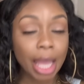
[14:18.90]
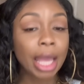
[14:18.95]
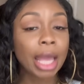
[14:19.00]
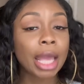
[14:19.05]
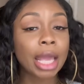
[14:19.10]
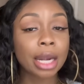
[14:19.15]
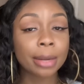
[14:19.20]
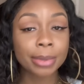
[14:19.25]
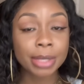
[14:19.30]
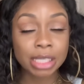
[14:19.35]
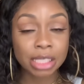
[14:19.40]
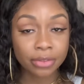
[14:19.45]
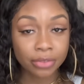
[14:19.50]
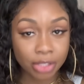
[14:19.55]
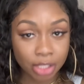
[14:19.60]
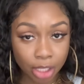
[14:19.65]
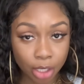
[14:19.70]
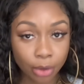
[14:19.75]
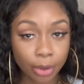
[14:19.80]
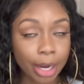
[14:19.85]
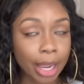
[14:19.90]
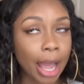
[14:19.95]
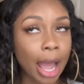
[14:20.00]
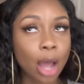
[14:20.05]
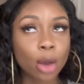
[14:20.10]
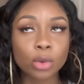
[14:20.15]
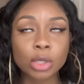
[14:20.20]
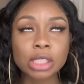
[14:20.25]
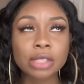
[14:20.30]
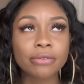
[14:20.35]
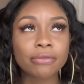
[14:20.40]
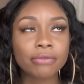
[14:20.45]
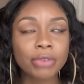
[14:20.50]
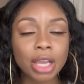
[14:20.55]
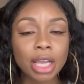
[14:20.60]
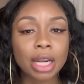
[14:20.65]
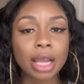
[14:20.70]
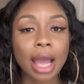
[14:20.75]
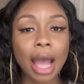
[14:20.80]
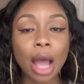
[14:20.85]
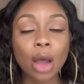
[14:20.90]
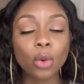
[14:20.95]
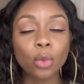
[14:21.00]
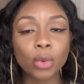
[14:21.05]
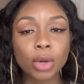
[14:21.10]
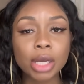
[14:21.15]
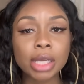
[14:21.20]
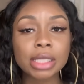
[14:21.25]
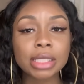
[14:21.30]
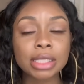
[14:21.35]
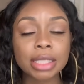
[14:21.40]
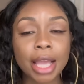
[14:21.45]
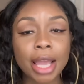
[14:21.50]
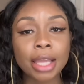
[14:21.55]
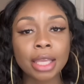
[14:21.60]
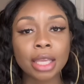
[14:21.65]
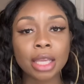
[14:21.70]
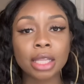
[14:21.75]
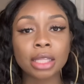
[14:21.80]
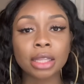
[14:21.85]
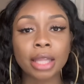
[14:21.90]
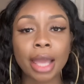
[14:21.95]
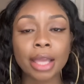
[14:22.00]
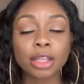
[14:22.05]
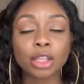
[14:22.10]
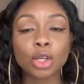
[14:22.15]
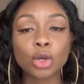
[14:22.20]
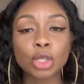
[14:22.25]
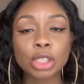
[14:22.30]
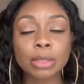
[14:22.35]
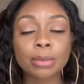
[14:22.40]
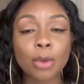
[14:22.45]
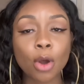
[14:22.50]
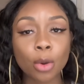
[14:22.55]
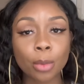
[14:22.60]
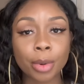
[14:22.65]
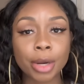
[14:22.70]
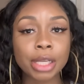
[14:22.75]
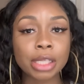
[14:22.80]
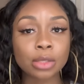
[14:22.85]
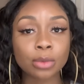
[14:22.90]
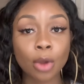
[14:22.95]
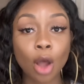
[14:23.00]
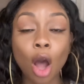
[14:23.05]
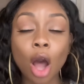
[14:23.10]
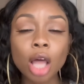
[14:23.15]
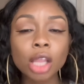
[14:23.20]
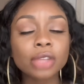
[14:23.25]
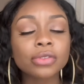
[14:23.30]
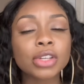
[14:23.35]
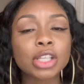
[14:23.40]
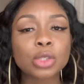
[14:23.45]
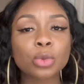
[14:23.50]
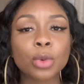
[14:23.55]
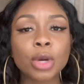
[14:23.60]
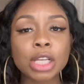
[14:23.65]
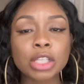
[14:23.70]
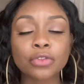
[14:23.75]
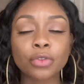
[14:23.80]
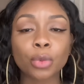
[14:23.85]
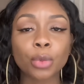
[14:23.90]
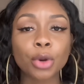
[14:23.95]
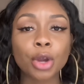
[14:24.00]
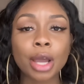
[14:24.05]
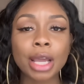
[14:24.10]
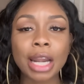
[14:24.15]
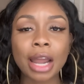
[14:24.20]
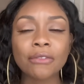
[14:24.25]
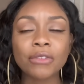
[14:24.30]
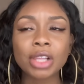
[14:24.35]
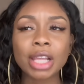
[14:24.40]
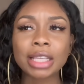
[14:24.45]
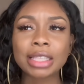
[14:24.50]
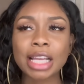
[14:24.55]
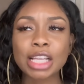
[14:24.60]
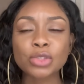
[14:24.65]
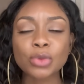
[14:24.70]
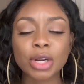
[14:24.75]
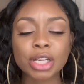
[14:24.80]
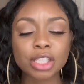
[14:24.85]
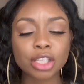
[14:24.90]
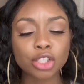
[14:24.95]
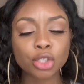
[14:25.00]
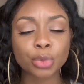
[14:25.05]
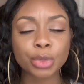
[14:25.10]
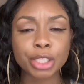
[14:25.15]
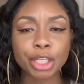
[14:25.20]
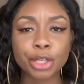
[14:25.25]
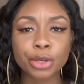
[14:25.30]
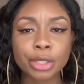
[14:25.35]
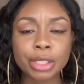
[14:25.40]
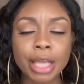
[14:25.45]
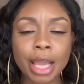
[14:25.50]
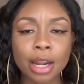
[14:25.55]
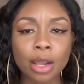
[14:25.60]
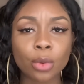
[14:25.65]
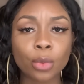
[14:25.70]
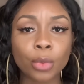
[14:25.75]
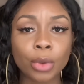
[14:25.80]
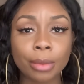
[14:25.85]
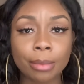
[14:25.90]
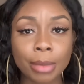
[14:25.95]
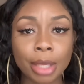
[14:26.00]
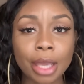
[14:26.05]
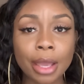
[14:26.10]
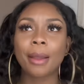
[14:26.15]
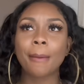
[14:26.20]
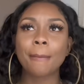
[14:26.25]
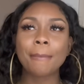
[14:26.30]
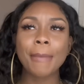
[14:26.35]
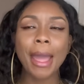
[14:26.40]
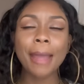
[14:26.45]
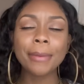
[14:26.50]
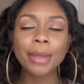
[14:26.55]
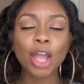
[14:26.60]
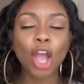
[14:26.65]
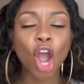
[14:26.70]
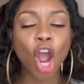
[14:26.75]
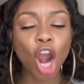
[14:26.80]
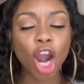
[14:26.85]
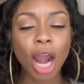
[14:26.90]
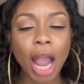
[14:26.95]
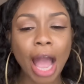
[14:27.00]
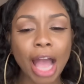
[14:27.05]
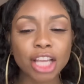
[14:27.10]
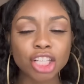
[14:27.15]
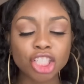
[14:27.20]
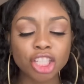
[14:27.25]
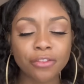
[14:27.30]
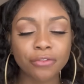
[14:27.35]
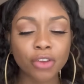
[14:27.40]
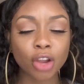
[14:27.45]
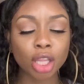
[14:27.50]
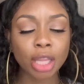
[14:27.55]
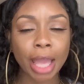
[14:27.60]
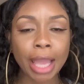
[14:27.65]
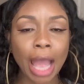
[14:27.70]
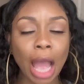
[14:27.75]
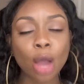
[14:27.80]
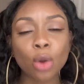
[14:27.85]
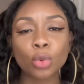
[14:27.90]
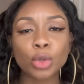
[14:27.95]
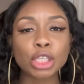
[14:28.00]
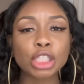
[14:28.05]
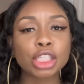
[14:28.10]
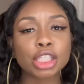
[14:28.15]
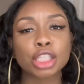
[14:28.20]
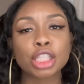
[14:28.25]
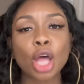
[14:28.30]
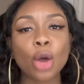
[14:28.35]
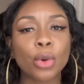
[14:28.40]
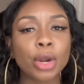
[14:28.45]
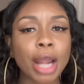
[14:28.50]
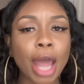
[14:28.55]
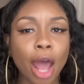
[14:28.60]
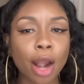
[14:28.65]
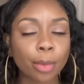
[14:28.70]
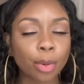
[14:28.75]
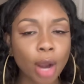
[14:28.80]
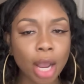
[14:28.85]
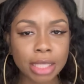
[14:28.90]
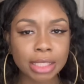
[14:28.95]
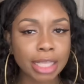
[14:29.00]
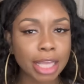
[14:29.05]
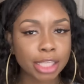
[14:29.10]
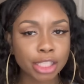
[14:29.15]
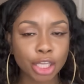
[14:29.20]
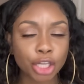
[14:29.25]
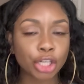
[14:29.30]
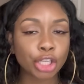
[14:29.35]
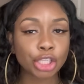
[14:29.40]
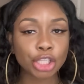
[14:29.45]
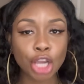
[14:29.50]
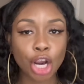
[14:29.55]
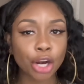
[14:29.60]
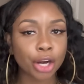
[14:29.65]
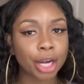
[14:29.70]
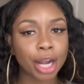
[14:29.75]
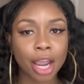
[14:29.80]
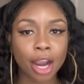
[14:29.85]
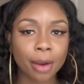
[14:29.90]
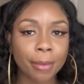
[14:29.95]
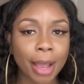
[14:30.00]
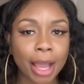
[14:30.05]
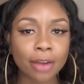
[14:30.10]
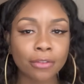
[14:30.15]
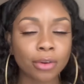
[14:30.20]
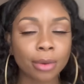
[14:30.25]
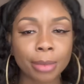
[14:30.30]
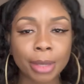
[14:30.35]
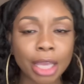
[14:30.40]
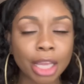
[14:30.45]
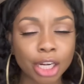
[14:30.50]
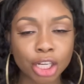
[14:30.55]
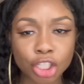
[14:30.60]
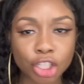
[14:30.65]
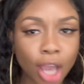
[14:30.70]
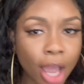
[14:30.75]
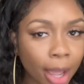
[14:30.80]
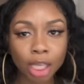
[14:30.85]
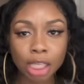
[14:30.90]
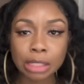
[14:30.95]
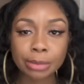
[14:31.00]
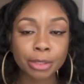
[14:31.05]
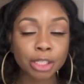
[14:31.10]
and a piece of a cigarette. I was fiending. I was taking like little smoke breaks. All of us was, for real. And I feel like that's why the sister was irritated with me. Maybe in her eyes, she felt like I was slowing down the process and deterring everybody from getting the job done.